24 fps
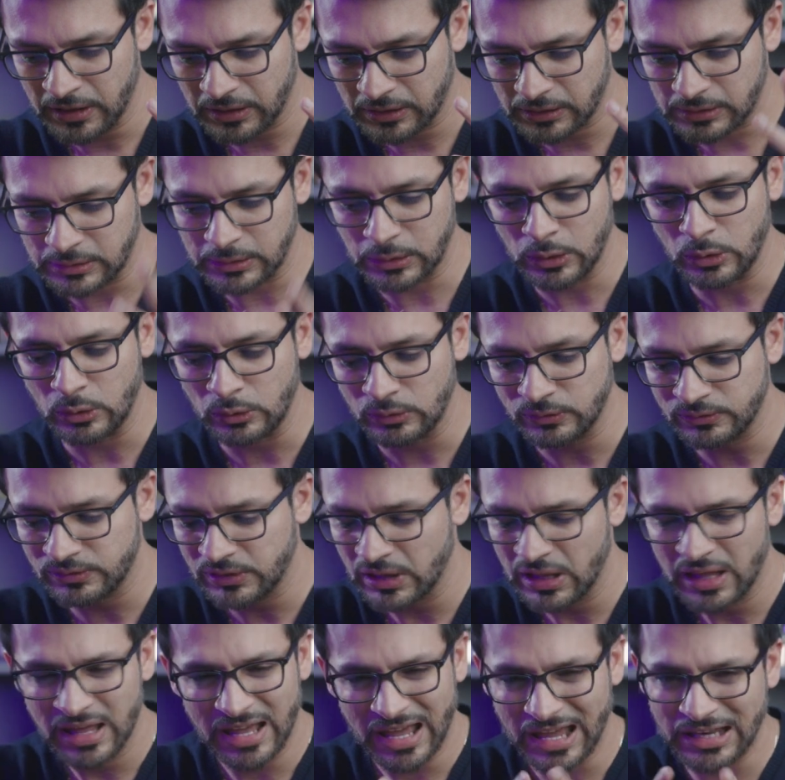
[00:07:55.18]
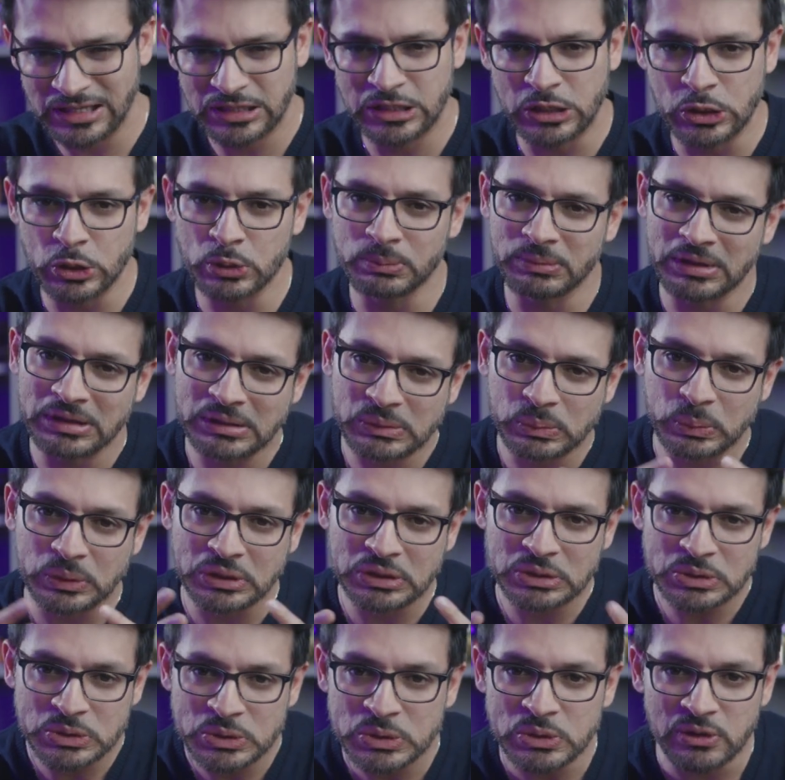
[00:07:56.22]
cloves and cumins were
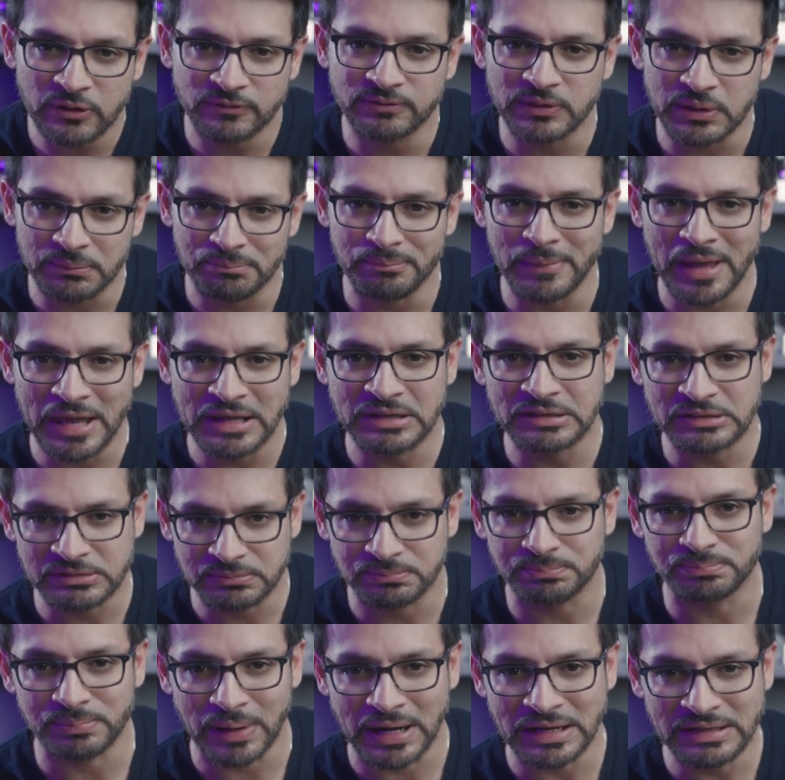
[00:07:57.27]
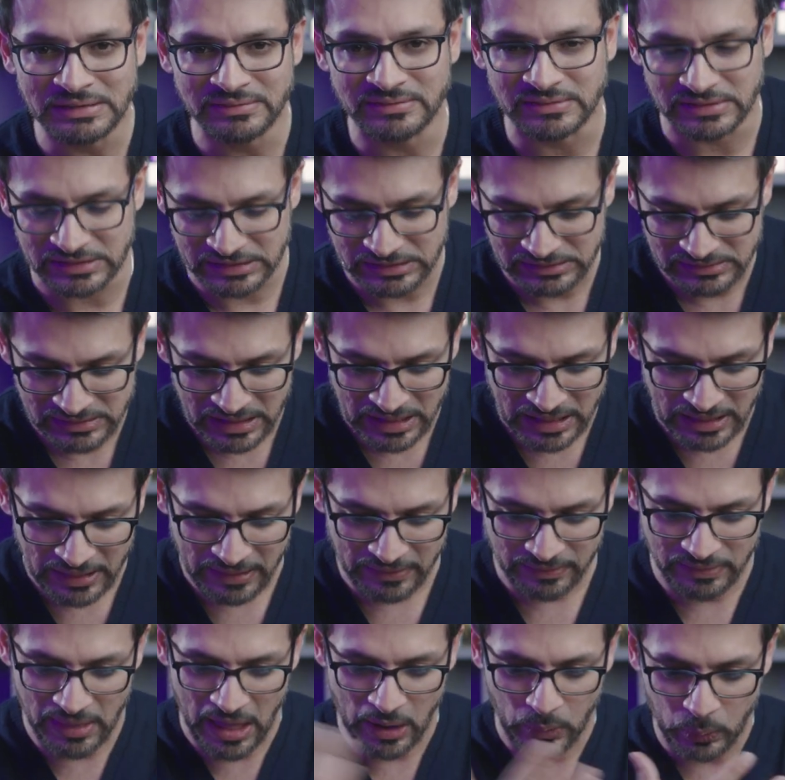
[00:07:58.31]
two of the main spices
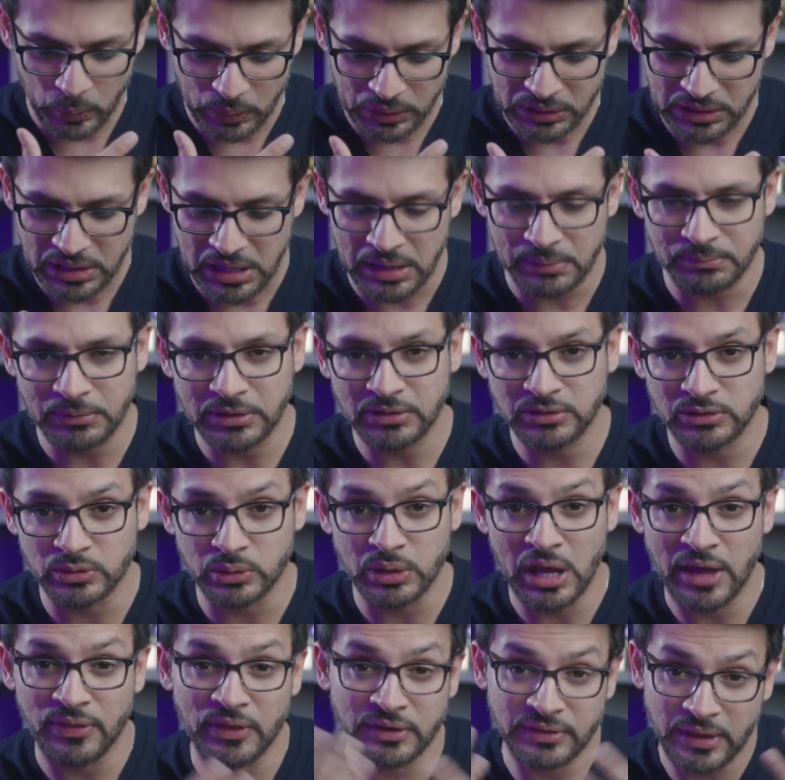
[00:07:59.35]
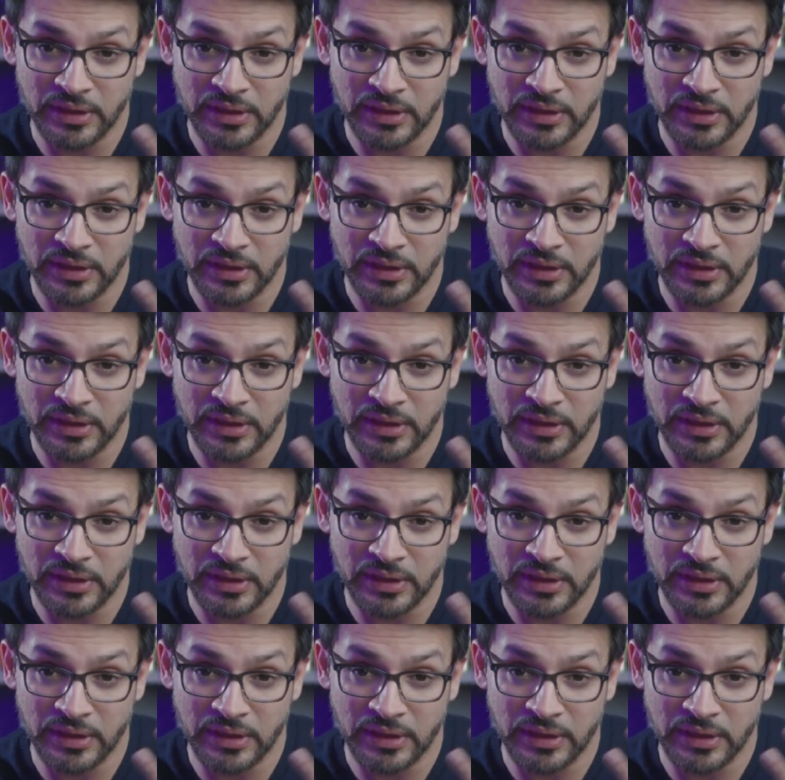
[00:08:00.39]
that were coming together. And